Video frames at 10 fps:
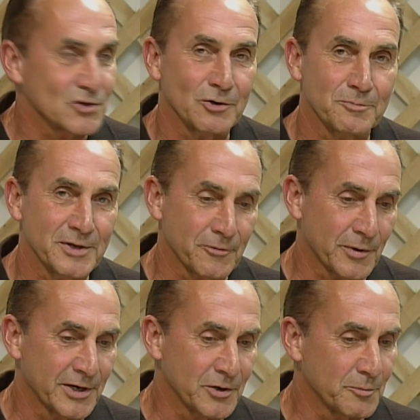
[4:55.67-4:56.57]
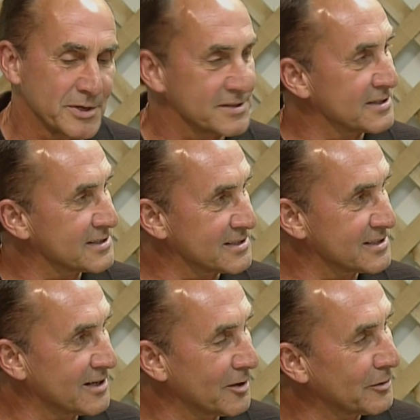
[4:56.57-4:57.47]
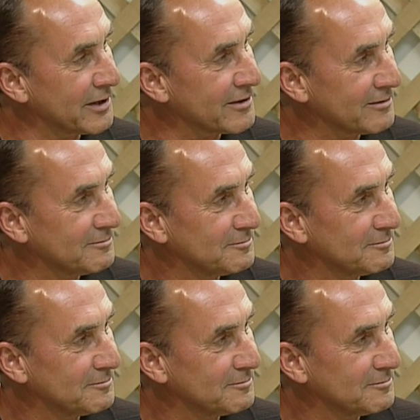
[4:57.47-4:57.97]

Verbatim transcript: showed me the radio business to start with.